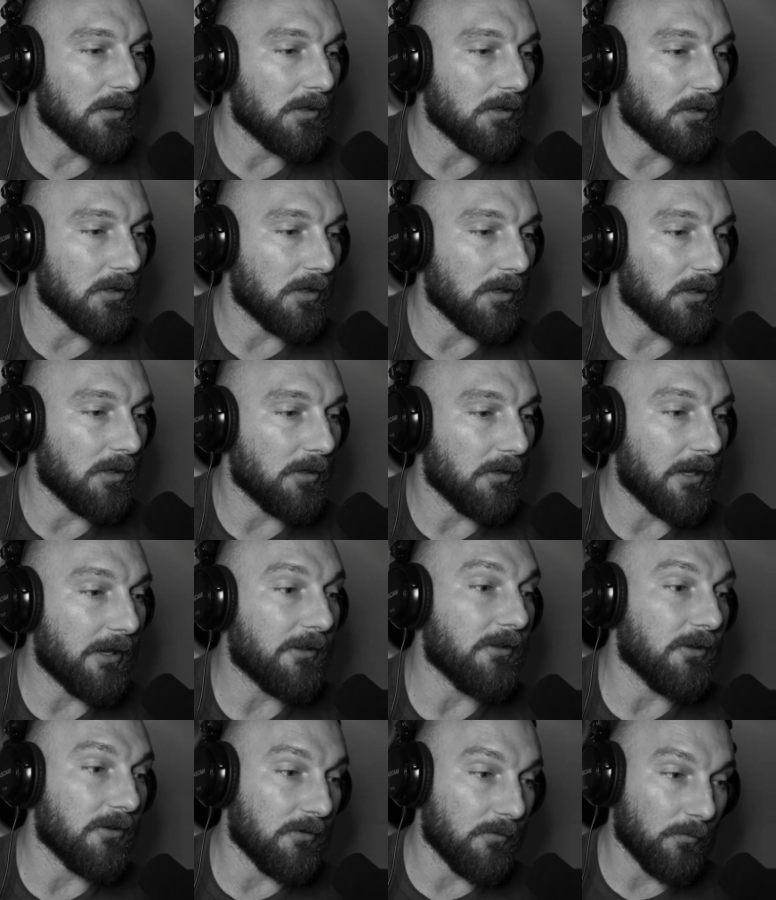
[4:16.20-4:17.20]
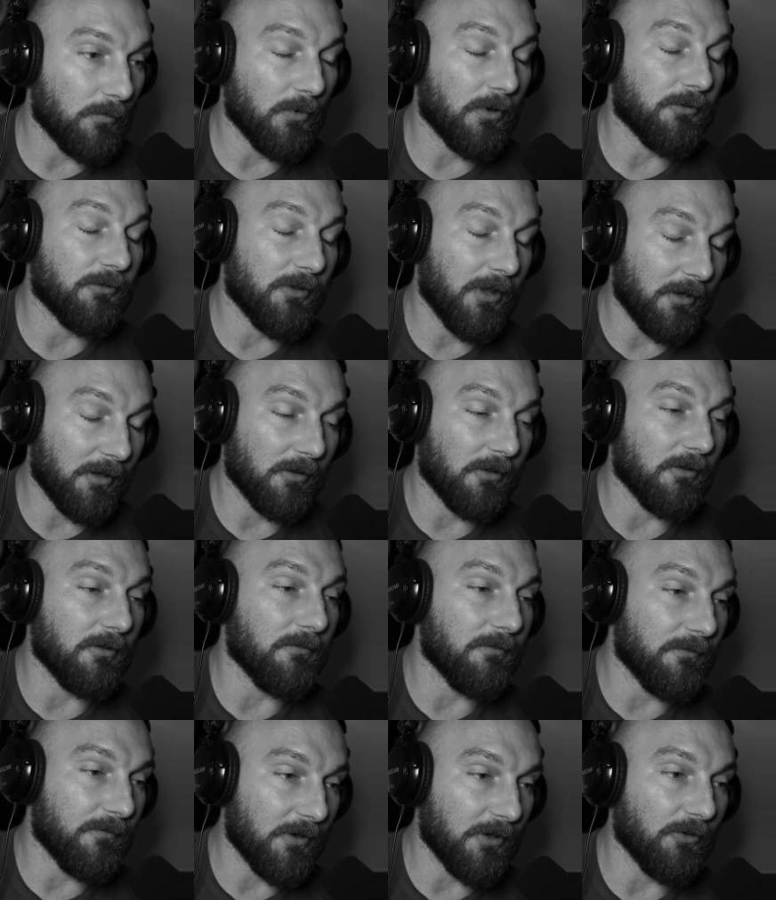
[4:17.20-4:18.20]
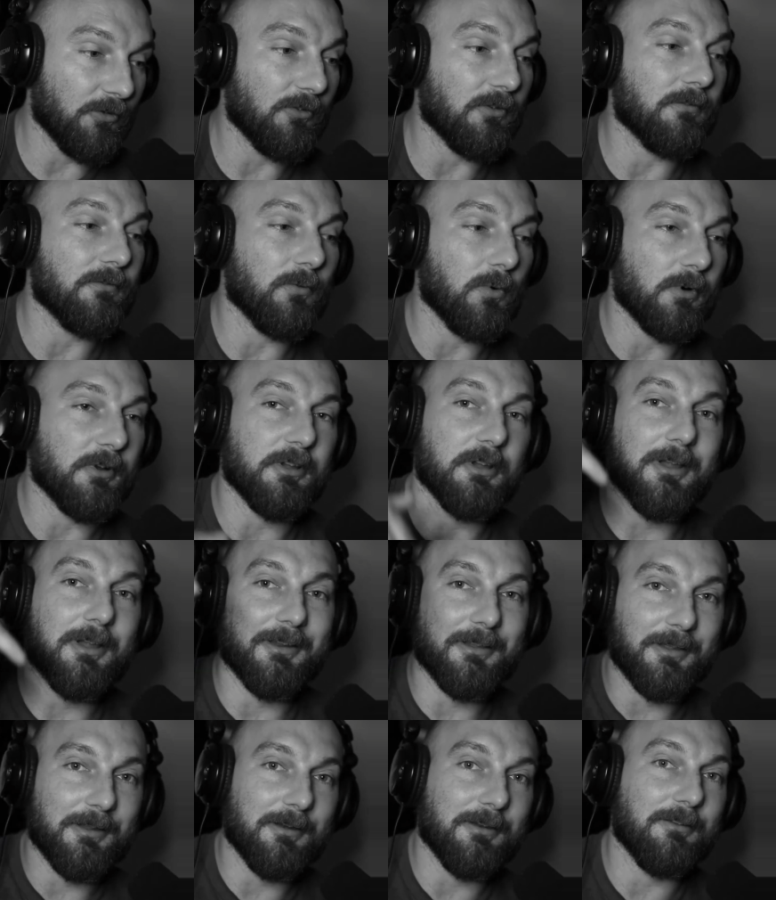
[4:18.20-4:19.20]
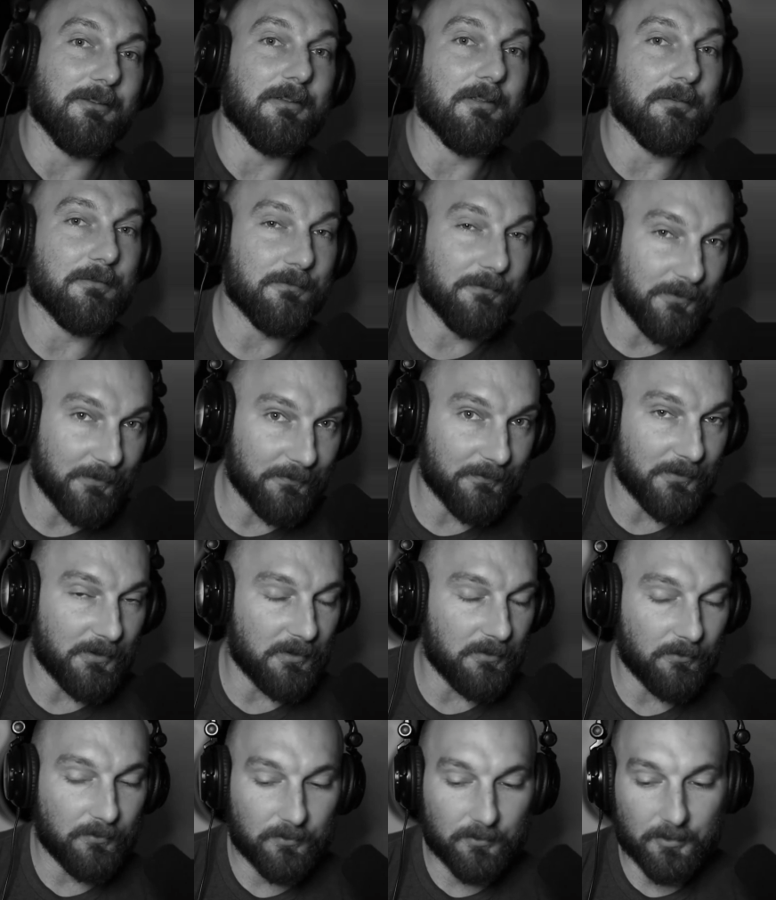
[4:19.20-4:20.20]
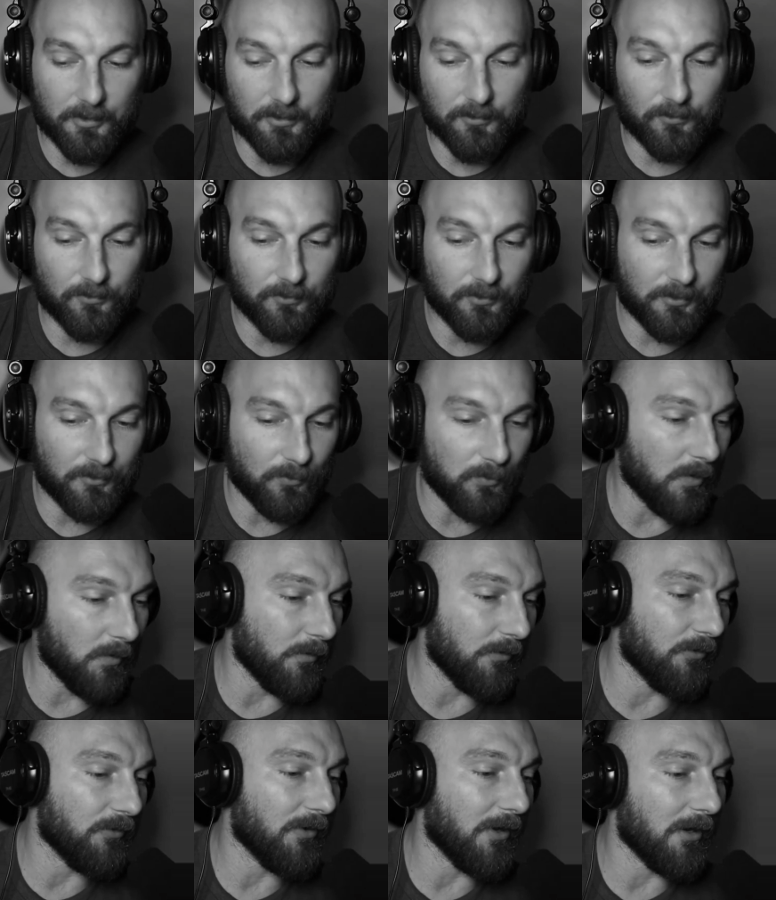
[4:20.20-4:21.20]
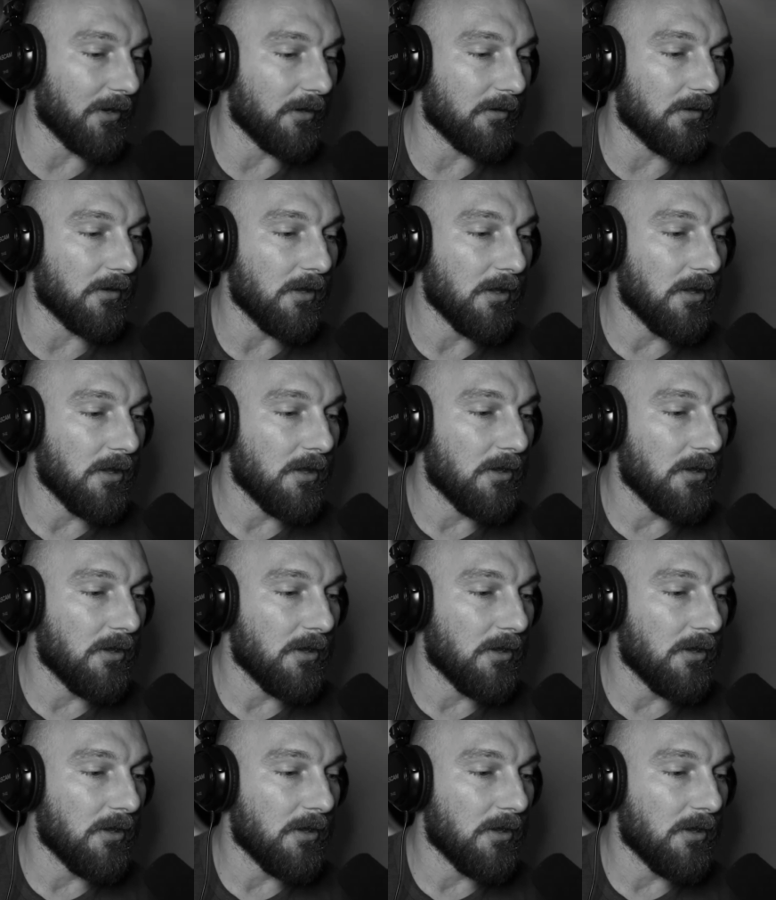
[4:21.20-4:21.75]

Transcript: And then, well, technically finish the 40 and get into the 50s is what we're saying,